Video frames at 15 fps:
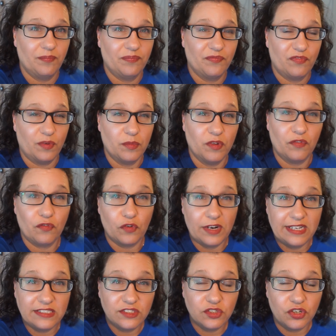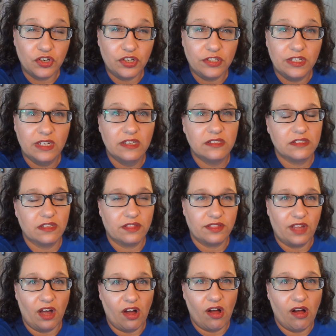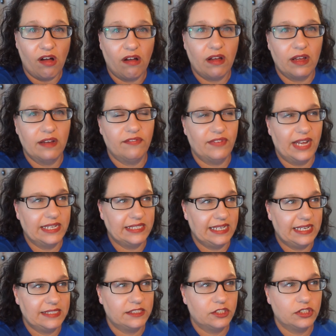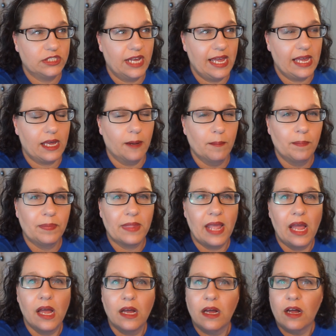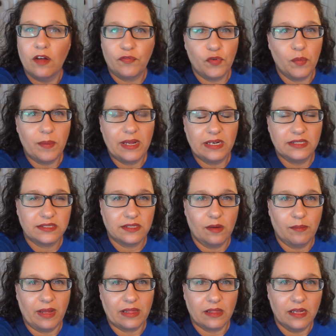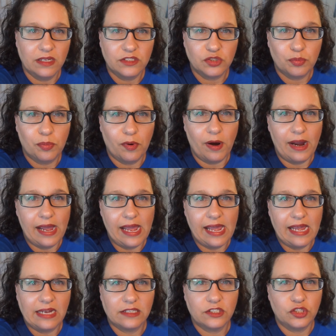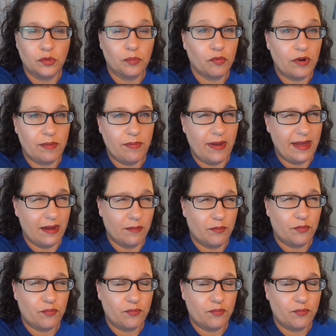from the freezer to thaw, if I need to take a few minutes on my lunch break to pre-prep